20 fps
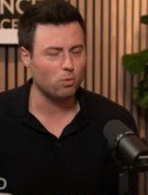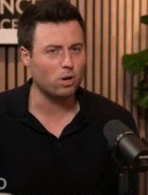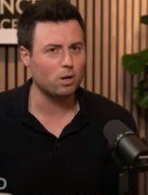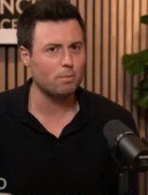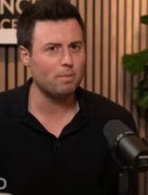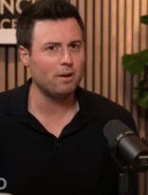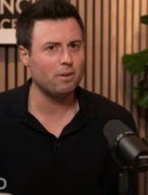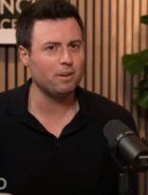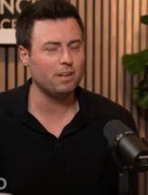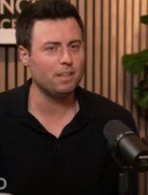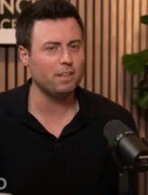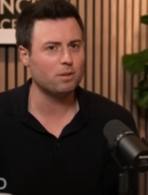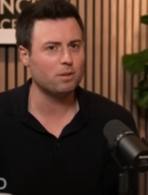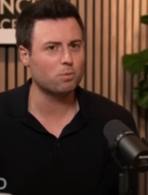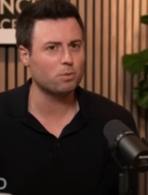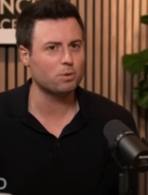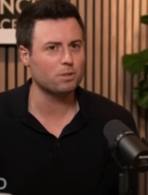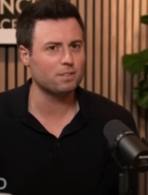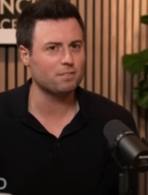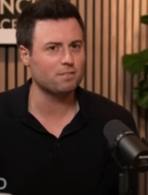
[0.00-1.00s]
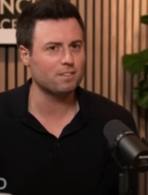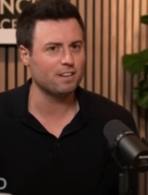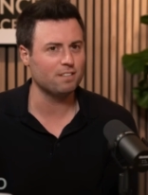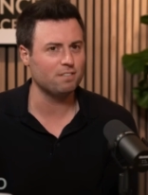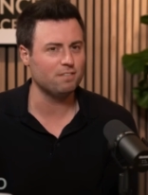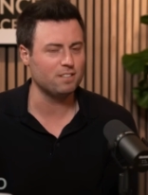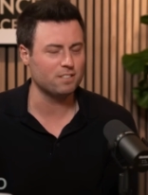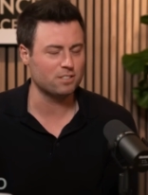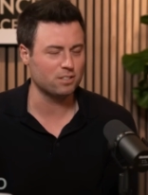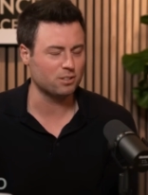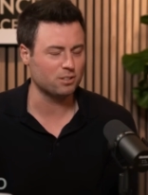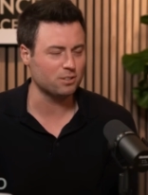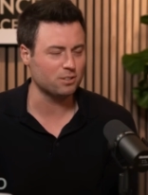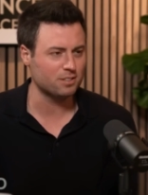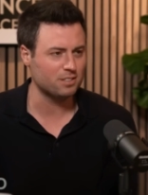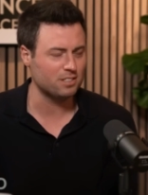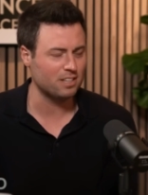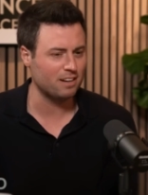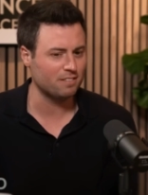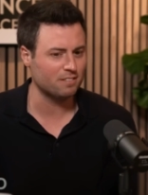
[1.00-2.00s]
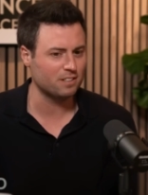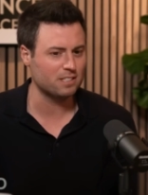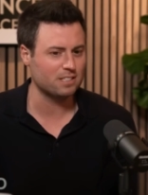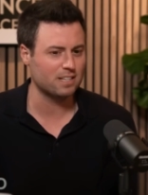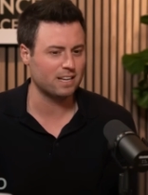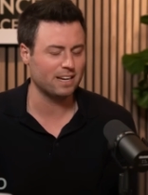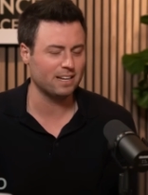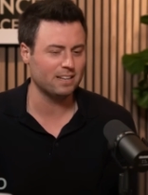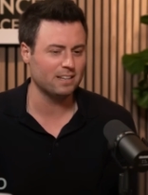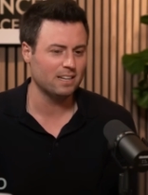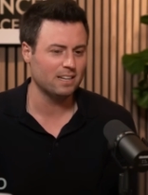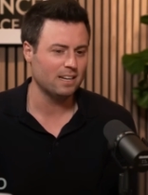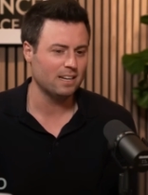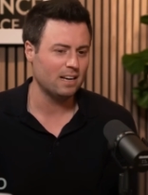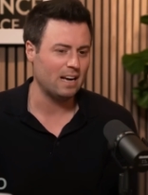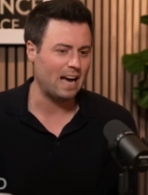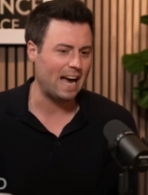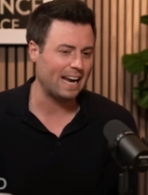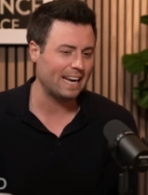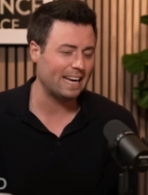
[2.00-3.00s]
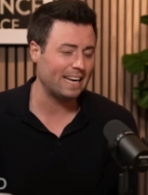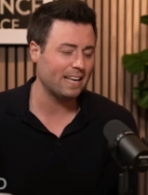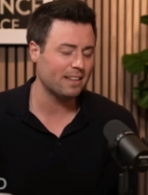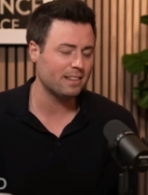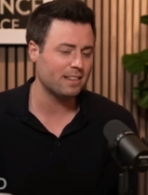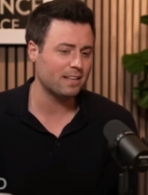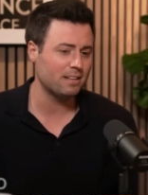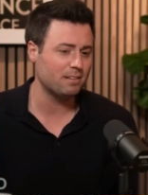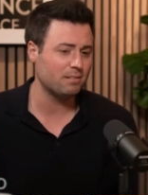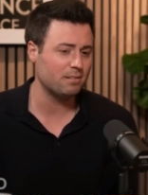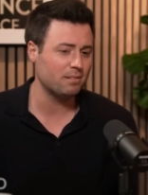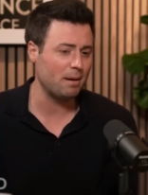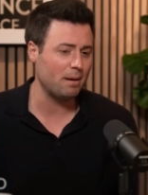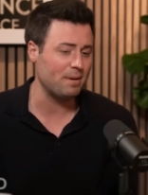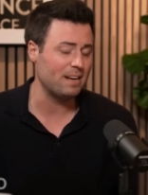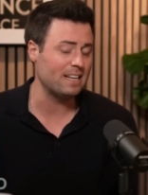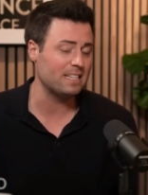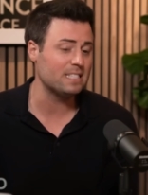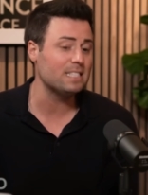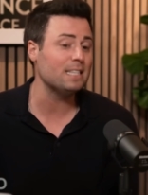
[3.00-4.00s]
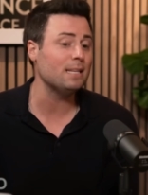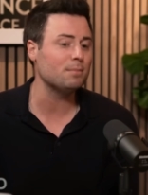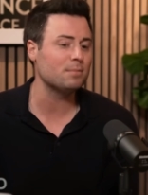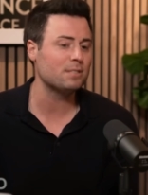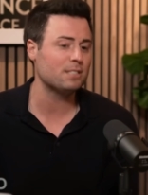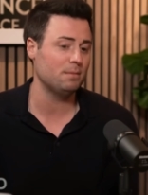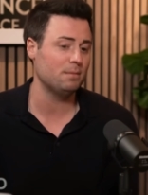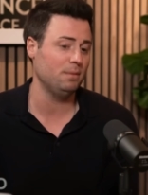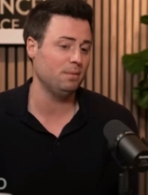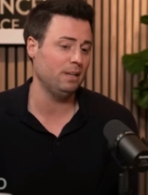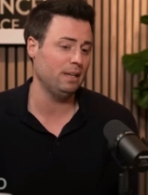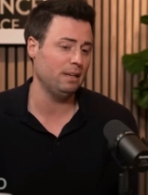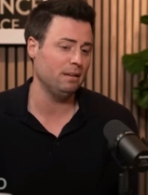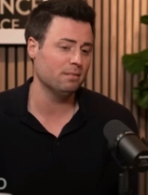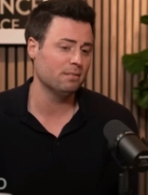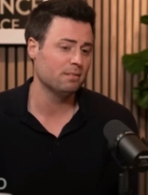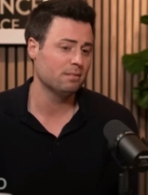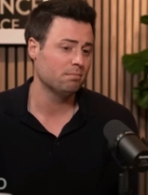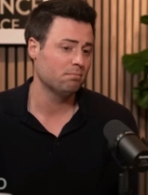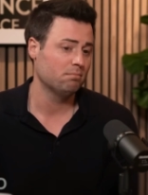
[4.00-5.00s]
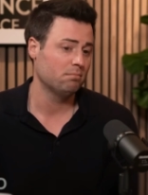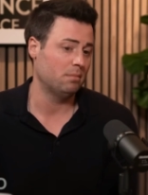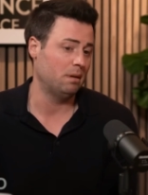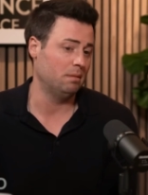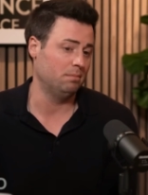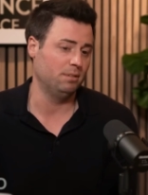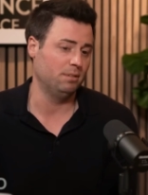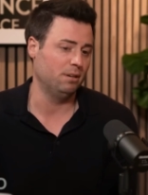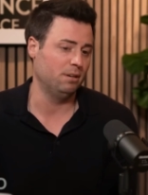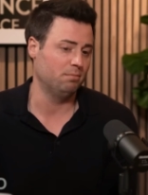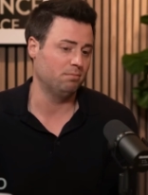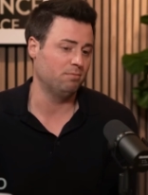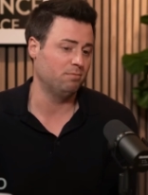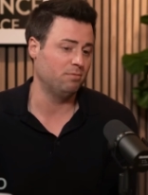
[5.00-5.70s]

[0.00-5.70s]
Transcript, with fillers: What about in the world of like physical stuff? Because like I get that. I mean, it seems to me you know